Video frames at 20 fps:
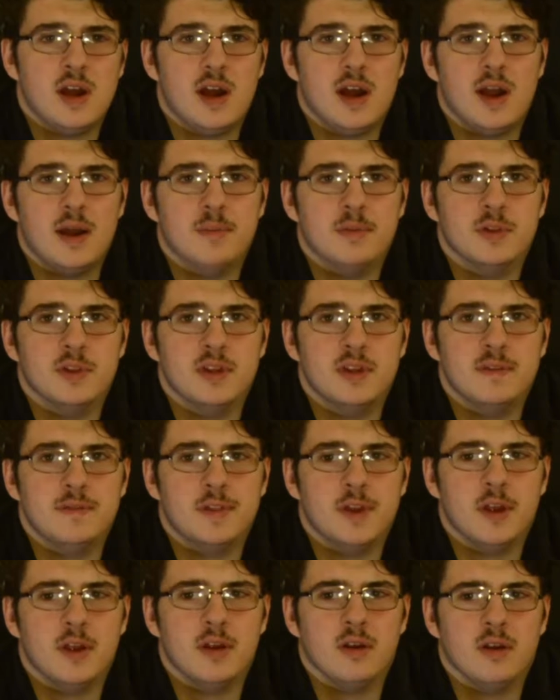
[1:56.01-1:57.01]

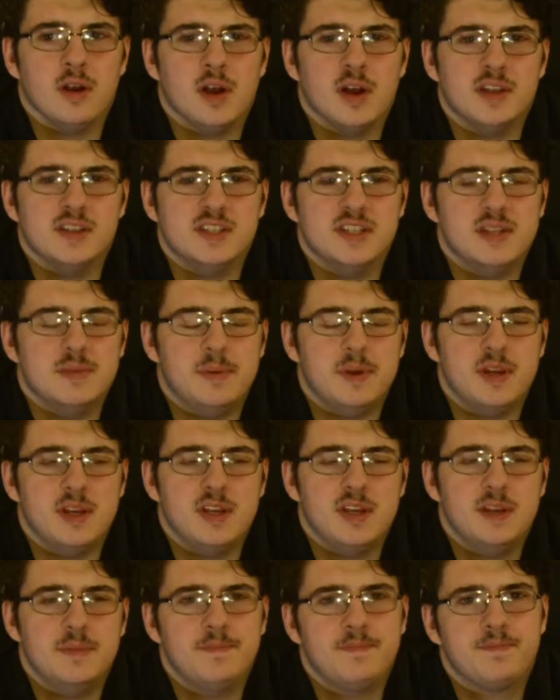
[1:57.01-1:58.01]

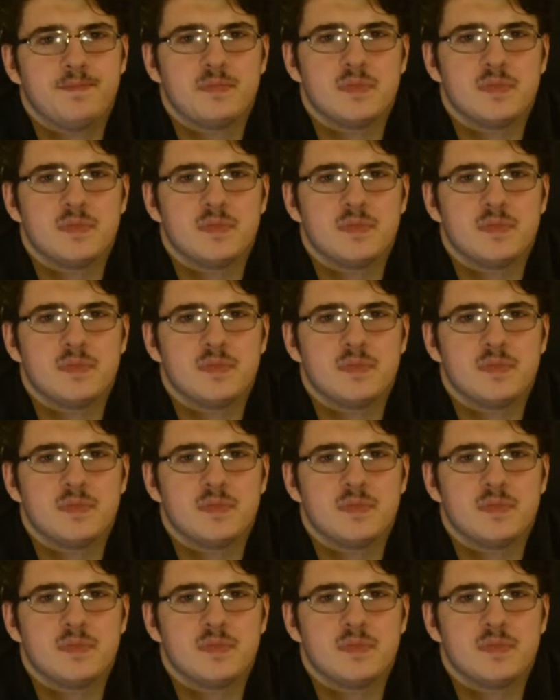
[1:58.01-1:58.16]
DP.